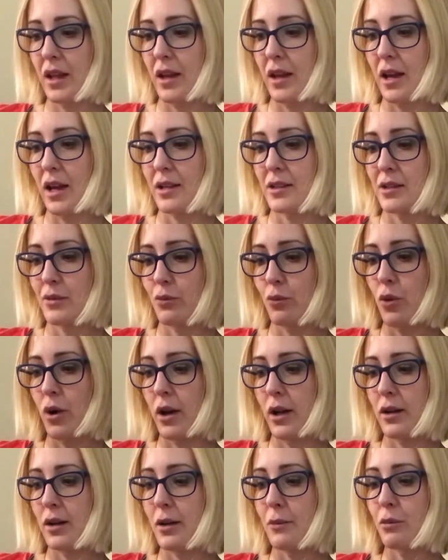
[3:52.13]
as
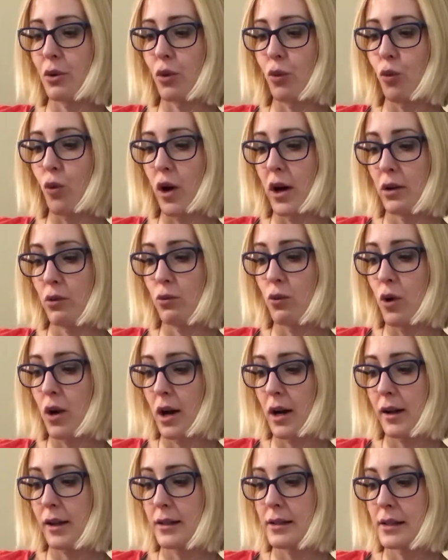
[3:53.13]
what number 1
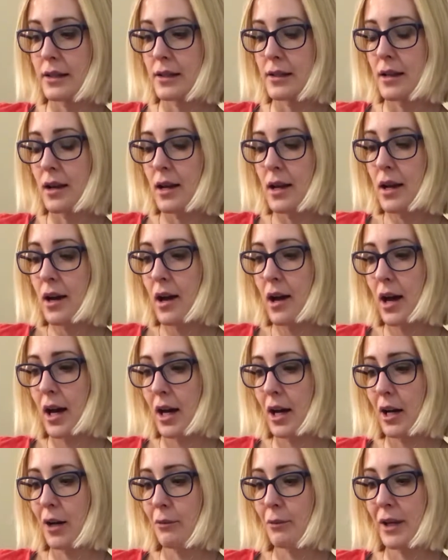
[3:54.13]
was,
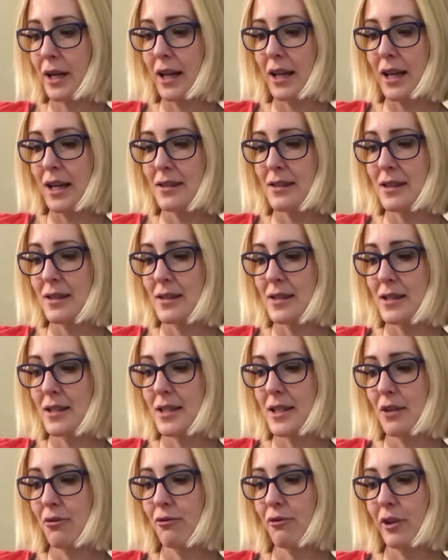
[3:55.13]
but I guess it's
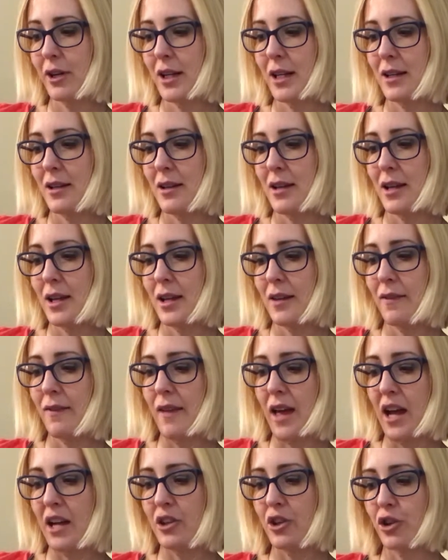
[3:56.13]
different in
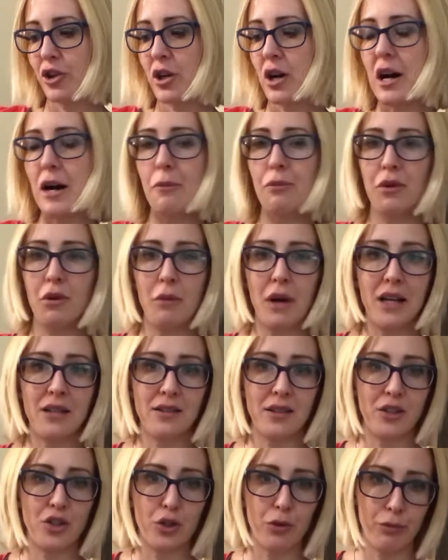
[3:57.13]
that you're
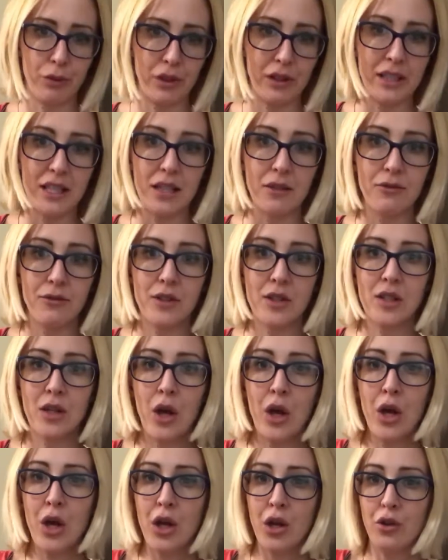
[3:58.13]
compromising your beliefs.
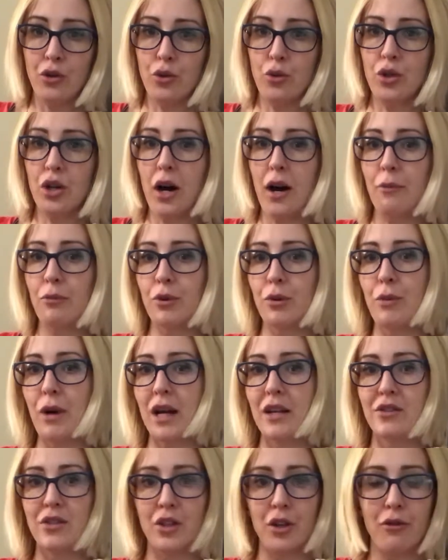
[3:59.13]
You
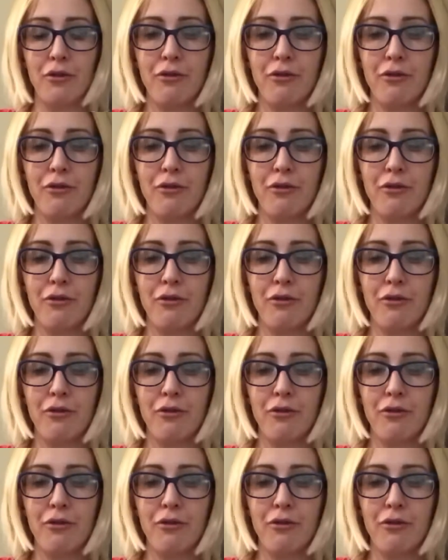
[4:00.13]
compromise your